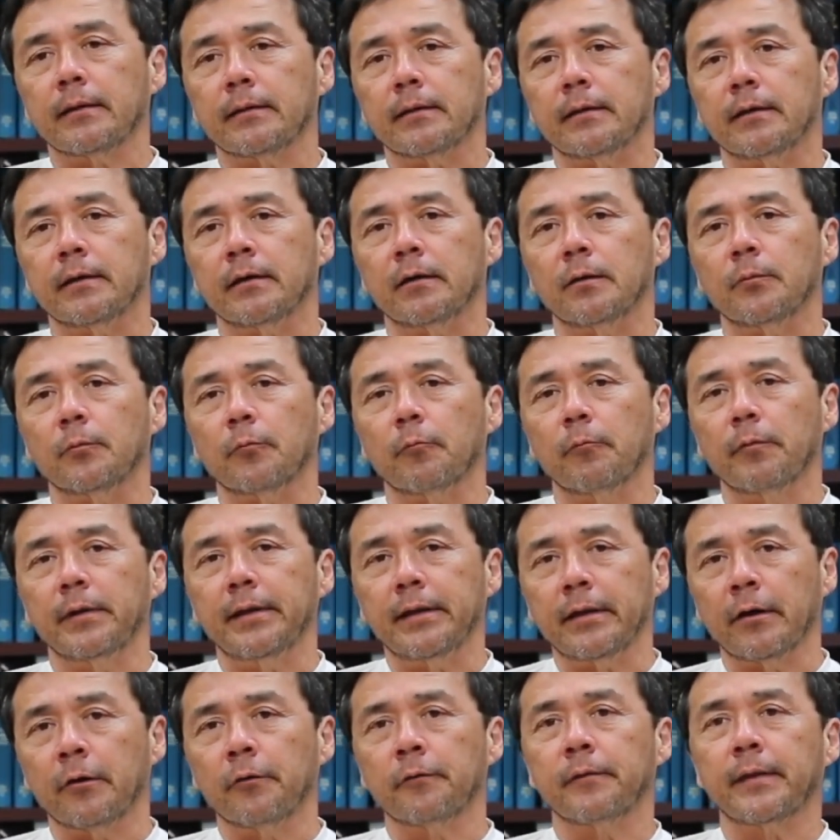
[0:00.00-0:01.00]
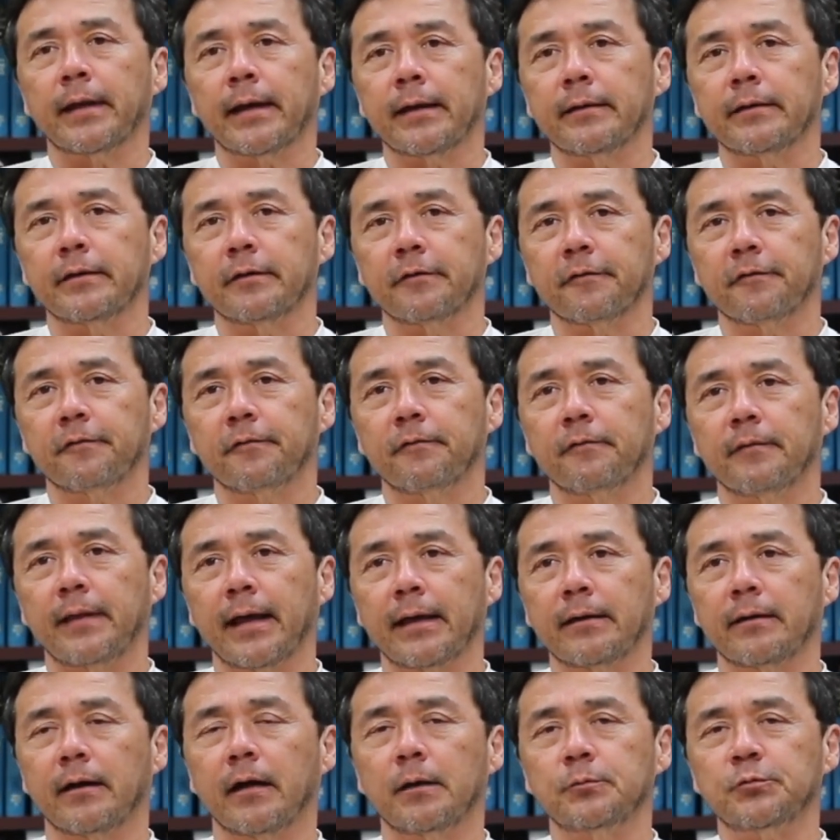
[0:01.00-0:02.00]
we know that if
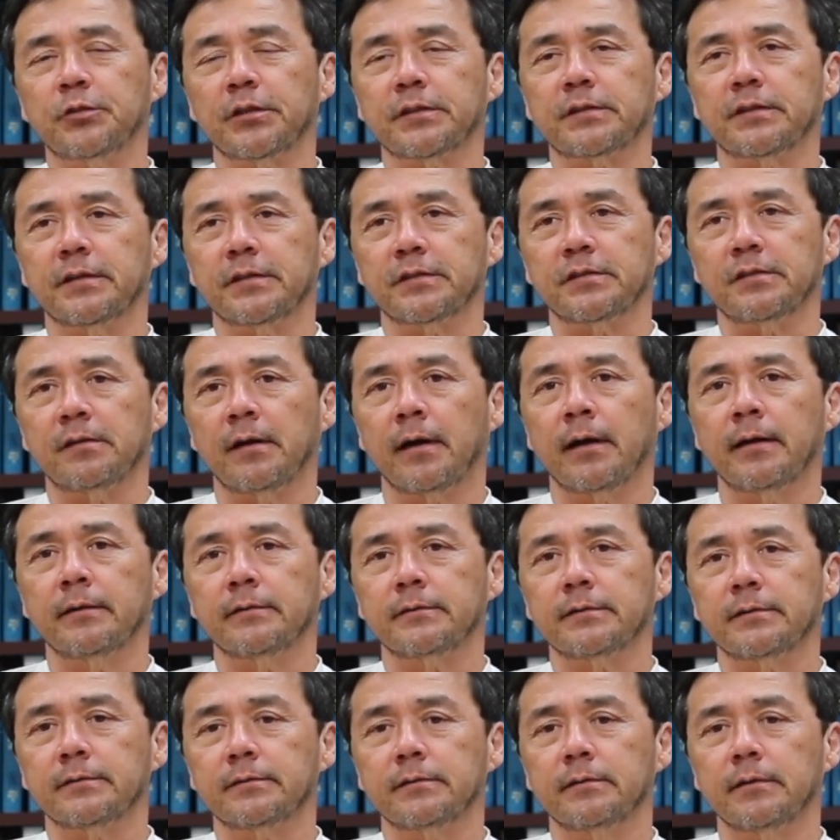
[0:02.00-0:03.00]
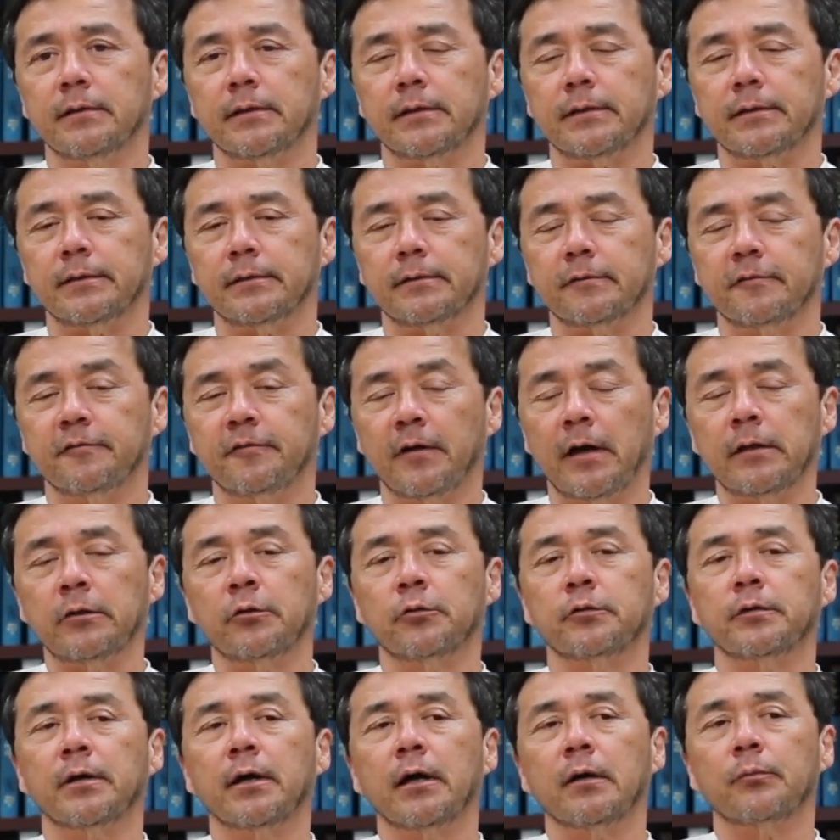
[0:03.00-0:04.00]
that object is not
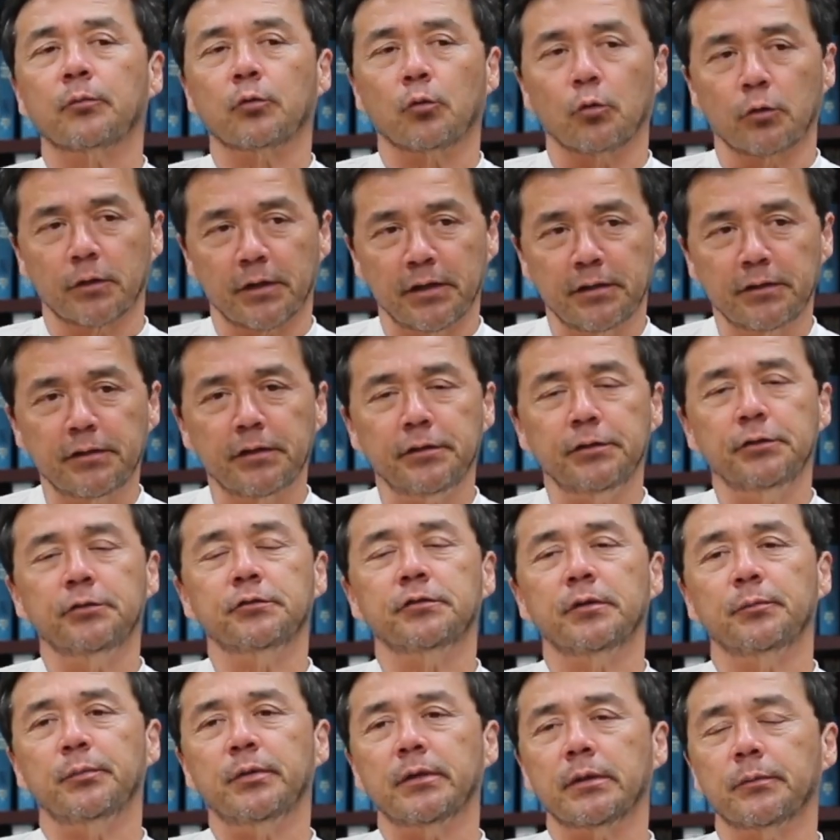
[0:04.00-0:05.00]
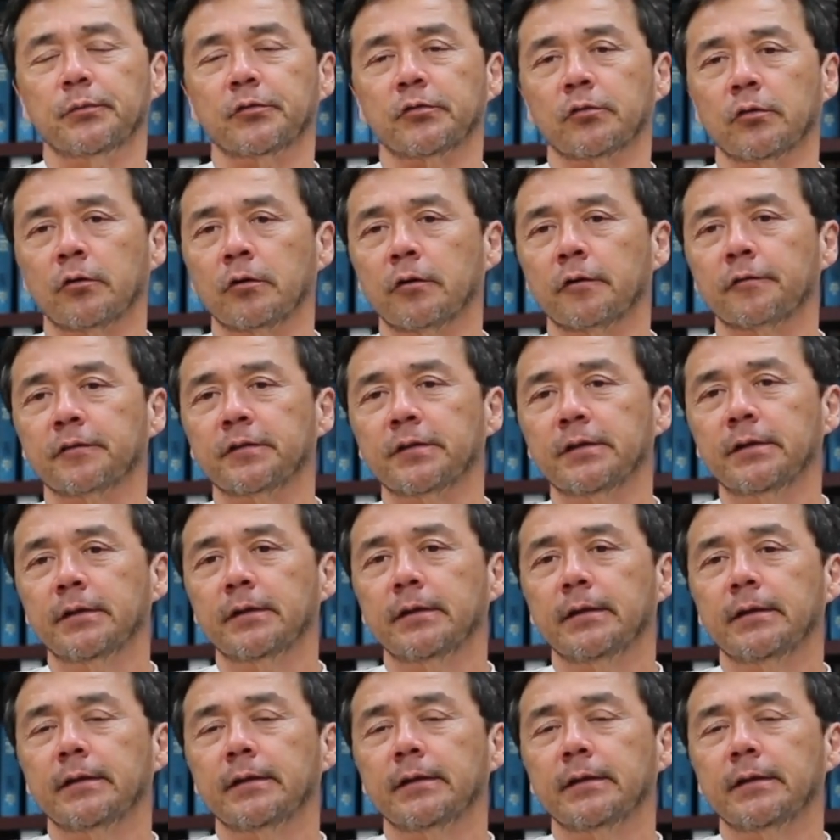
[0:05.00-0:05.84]
followed up or continued to be observed,